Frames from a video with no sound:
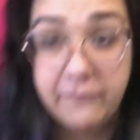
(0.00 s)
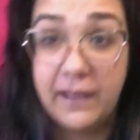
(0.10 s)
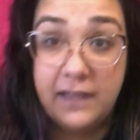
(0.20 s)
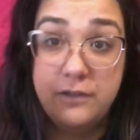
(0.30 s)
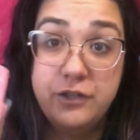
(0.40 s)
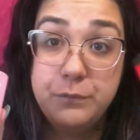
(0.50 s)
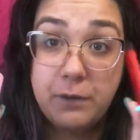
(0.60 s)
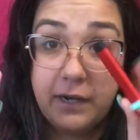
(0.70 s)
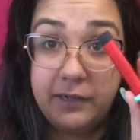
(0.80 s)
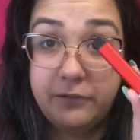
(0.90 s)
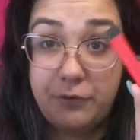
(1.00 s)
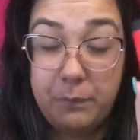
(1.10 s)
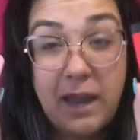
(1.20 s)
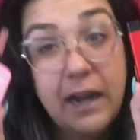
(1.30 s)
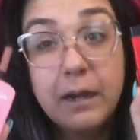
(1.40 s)
had two products from
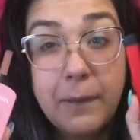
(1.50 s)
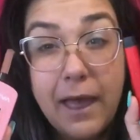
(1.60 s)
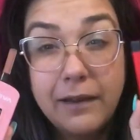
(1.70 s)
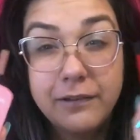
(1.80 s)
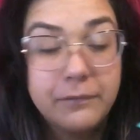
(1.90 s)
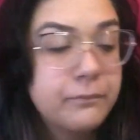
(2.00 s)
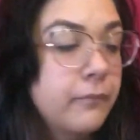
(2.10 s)
KandyPens,